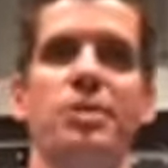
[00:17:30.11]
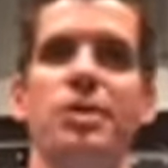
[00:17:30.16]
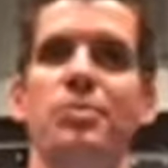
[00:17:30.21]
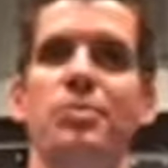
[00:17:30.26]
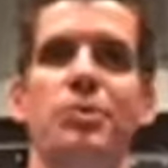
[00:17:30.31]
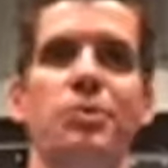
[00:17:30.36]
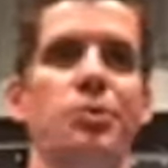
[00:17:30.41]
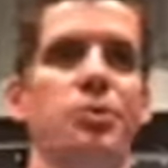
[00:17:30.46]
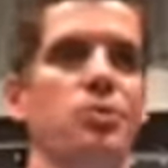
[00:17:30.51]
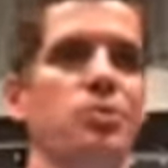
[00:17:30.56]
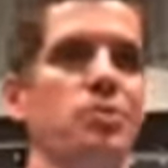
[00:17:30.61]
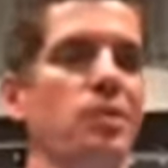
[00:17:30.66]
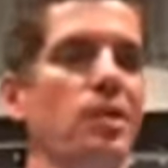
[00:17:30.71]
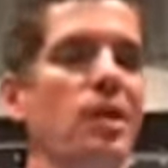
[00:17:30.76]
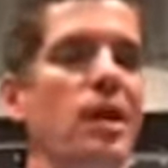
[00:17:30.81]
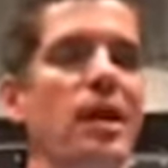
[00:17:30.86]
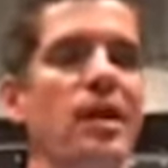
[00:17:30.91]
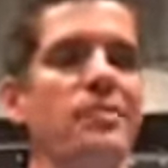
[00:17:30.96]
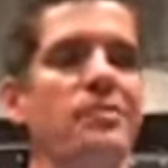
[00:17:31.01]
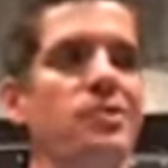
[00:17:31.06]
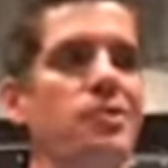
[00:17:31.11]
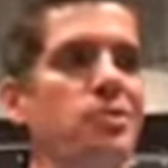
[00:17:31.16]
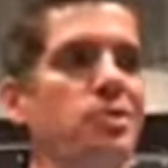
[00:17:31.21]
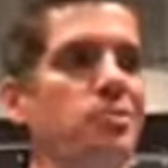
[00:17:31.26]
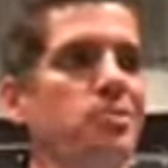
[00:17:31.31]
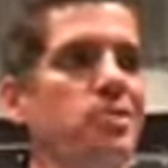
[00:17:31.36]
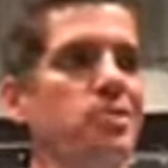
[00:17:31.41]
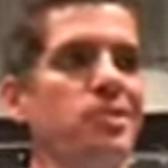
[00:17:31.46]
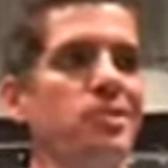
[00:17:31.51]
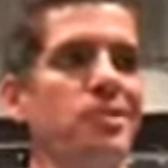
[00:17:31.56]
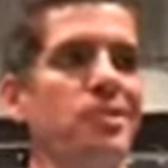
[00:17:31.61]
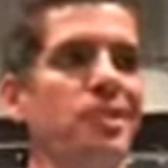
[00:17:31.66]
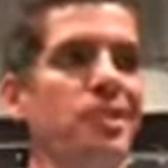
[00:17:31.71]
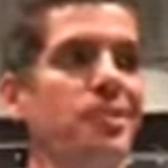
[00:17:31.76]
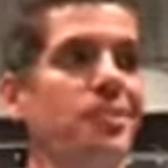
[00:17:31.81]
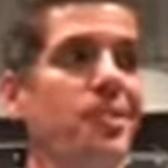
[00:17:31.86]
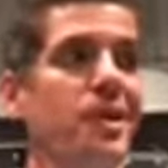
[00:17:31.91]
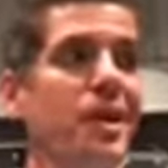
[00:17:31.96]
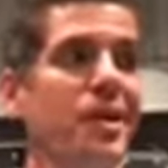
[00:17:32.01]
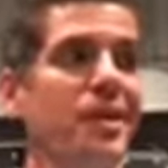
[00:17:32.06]
people whose lives are spiritually a
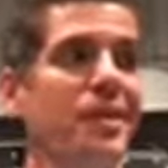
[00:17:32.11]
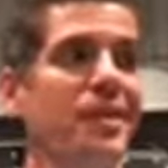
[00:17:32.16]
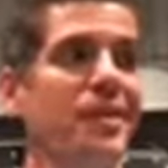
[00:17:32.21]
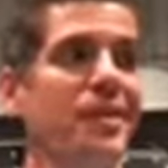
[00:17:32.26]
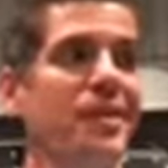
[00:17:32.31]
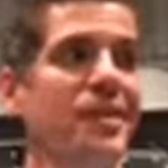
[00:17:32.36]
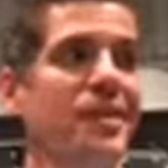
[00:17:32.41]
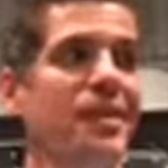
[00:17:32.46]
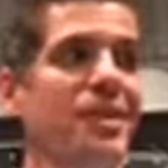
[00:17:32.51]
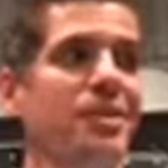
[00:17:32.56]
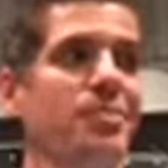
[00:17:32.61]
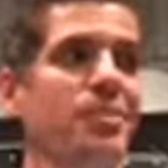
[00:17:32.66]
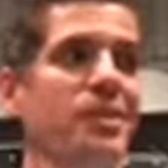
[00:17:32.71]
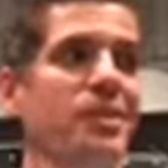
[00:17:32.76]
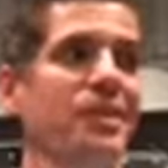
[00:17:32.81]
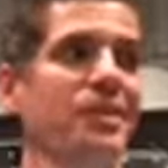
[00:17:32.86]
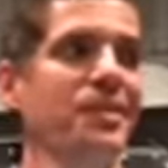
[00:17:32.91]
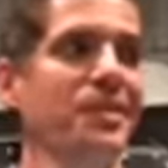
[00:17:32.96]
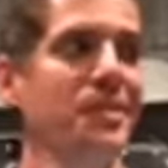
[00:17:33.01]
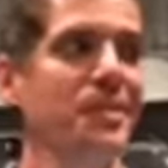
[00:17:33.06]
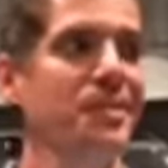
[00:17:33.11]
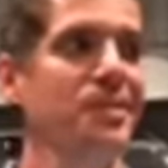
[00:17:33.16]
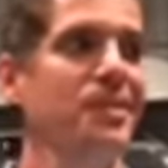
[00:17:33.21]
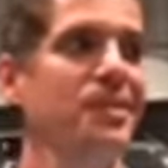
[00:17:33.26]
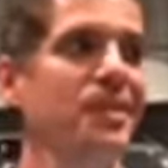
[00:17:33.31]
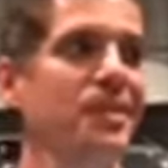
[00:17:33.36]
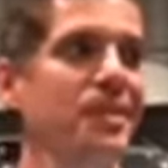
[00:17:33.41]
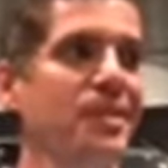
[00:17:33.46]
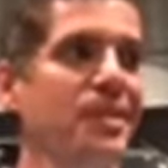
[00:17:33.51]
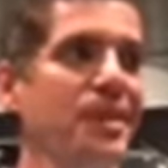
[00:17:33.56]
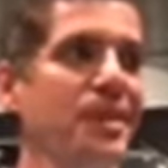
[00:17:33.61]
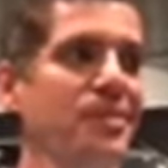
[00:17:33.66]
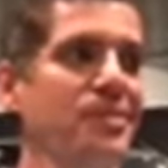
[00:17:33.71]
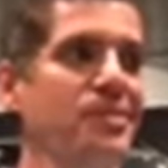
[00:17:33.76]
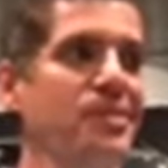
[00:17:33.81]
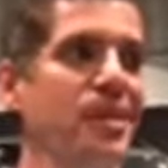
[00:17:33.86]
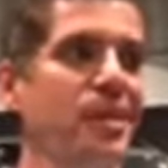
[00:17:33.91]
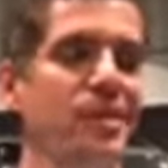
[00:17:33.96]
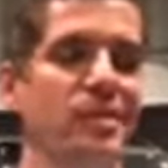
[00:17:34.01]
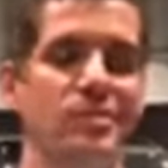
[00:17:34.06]
wreck, but they look good on the
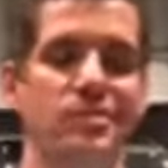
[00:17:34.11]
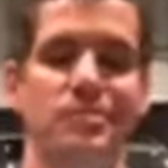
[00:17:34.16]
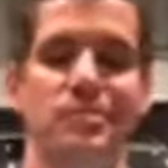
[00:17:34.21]
outside.